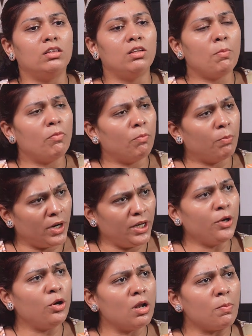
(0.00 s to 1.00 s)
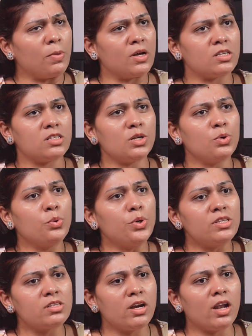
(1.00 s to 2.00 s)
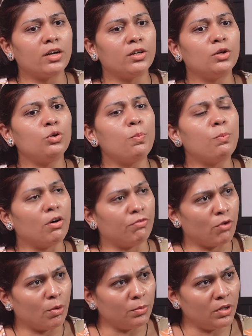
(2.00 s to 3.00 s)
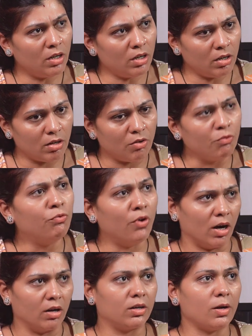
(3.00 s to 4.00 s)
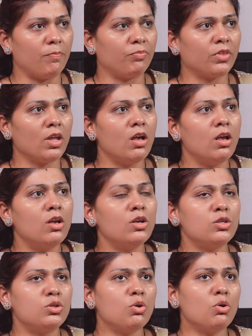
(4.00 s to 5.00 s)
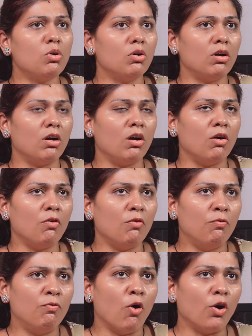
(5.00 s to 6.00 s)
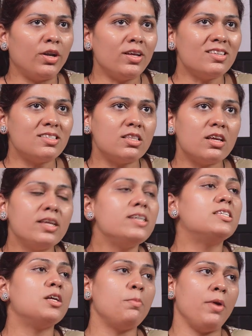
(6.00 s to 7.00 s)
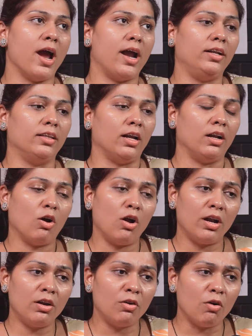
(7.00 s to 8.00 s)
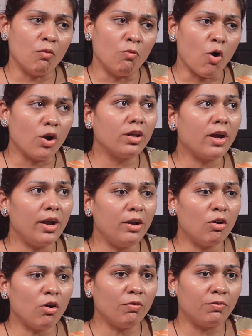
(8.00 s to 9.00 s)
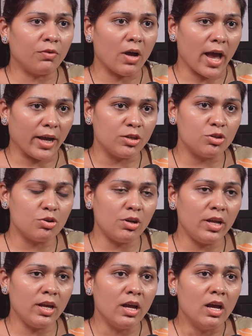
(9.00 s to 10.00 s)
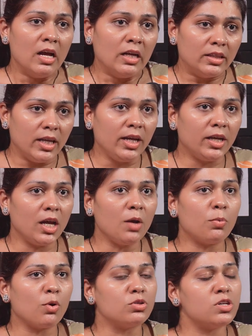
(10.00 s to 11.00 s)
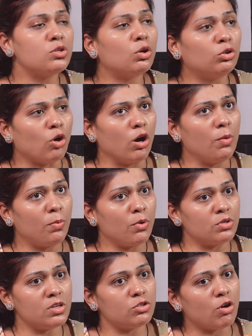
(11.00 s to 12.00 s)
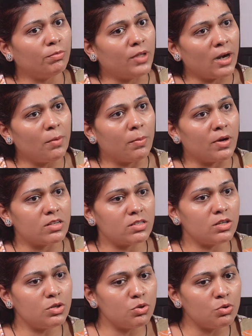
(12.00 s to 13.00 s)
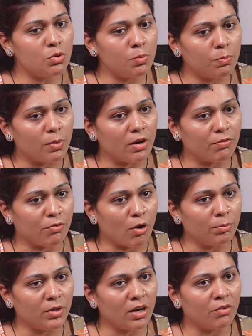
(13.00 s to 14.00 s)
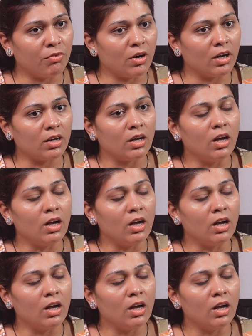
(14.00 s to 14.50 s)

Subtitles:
the particular person who is reluctant to perform the work. So what is the reason behind that, and what kind of actually thinking process or thought process of that person to perform their work